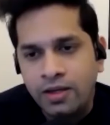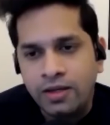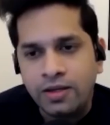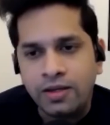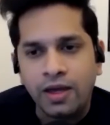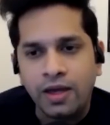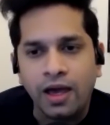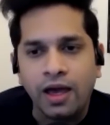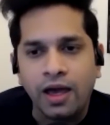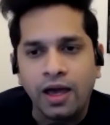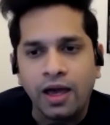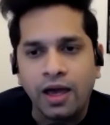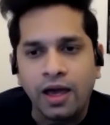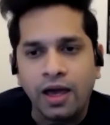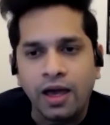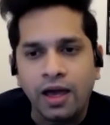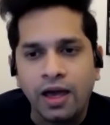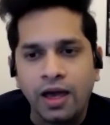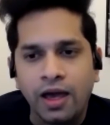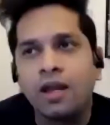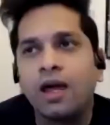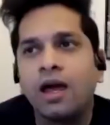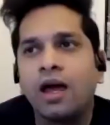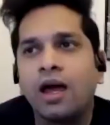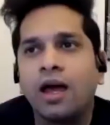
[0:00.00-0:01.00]
Yeah,
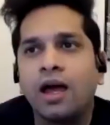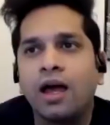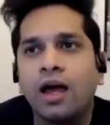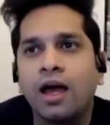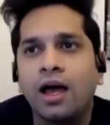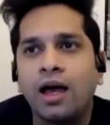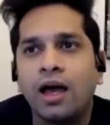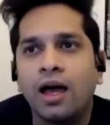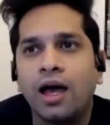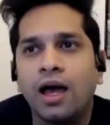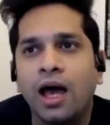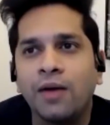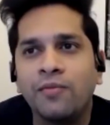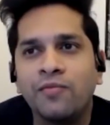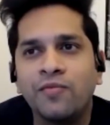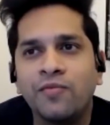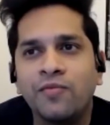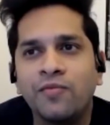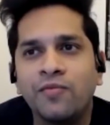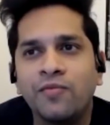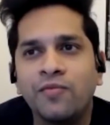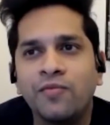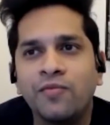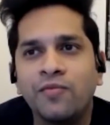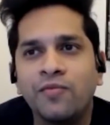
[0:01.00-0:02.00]
I mean, I'm
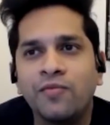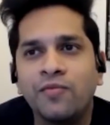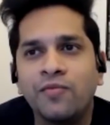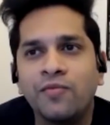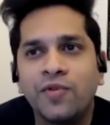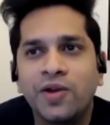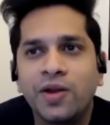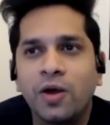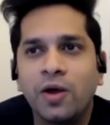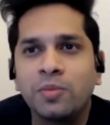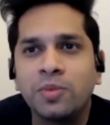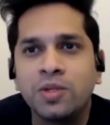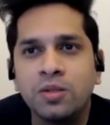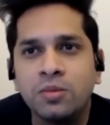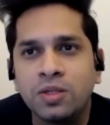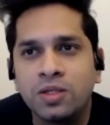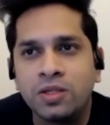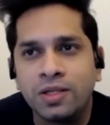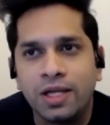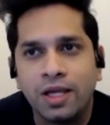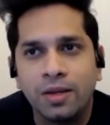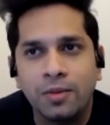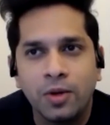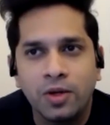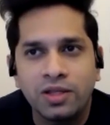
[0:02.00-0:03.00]
very optimistic
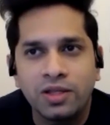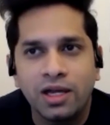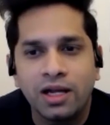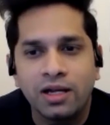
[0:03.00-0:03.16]
about that.